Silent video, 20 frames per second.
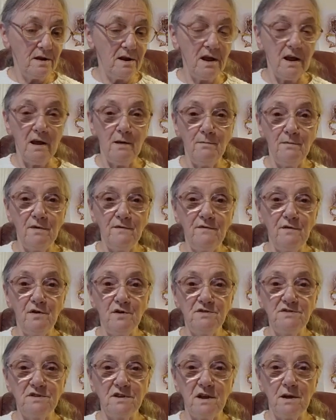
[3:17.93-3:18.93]
the name, the
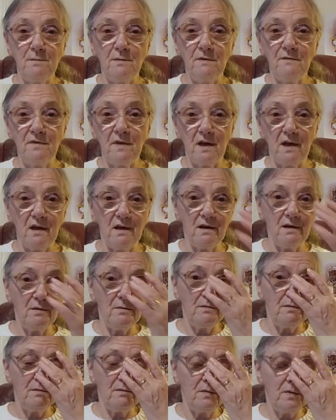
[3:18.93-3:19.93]
first name of
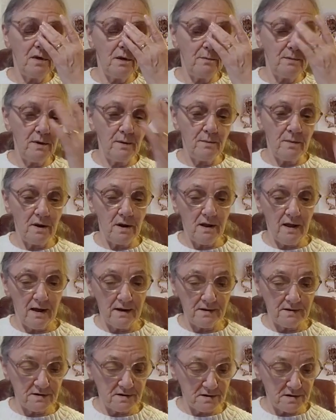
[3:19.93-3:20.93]
the people
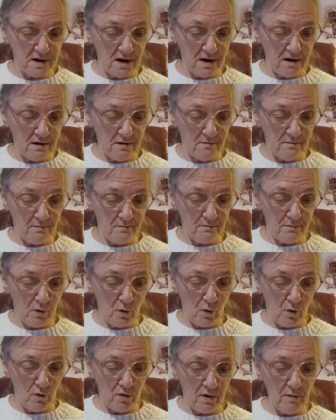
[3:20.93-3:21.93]
that
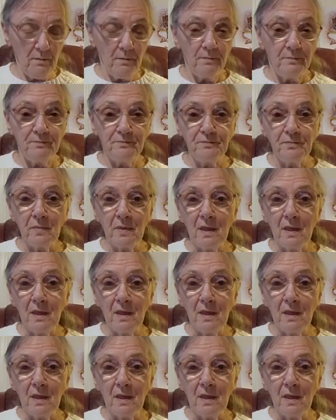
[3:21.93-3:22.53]
bought them.